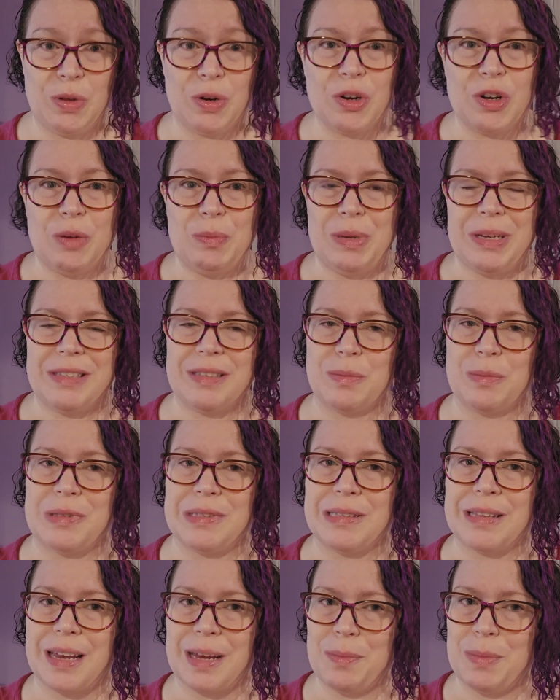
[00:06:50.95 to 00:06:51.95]
there could be some
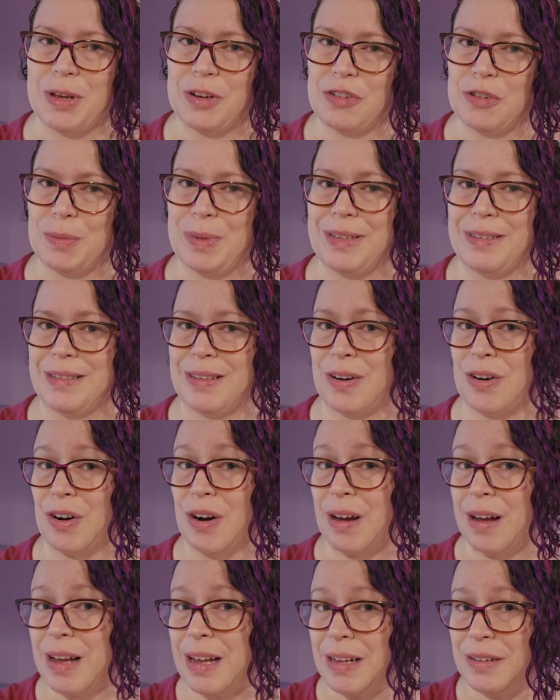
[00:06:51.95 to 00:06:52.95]
slight measurements that
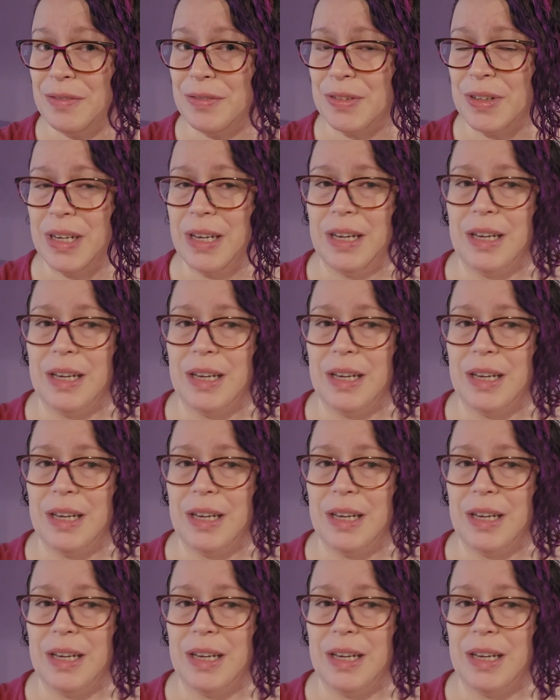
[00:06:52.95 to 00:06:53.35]
are off,